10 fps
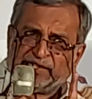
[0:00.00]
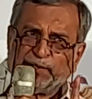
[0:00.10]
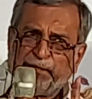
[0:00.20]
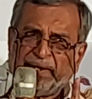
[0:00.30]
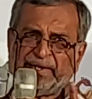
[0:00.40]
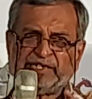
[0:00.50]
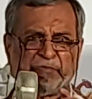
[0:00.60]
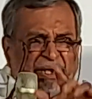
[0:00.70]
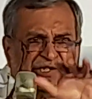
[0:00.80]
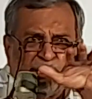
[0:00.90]
discipline is
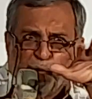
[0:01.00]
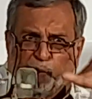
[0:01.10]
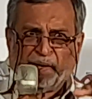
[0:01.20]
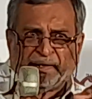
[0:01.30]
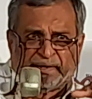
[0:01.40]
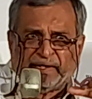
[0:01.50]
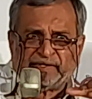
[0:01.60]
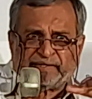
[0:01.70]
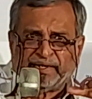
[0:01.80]
much lower in,